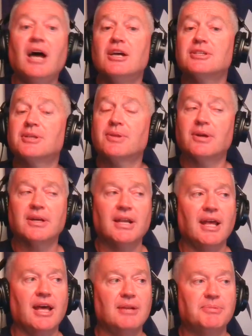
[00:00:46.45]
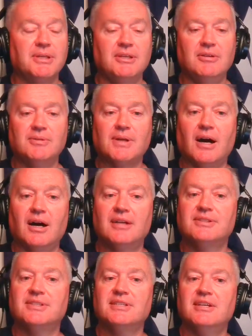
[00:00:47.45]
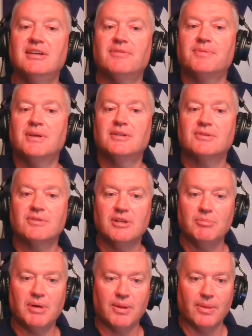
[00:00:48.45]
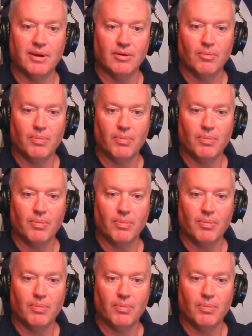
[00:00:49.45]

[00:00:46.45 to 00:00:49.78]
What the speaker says: so they're going to head up to Utah and see if things are any better there.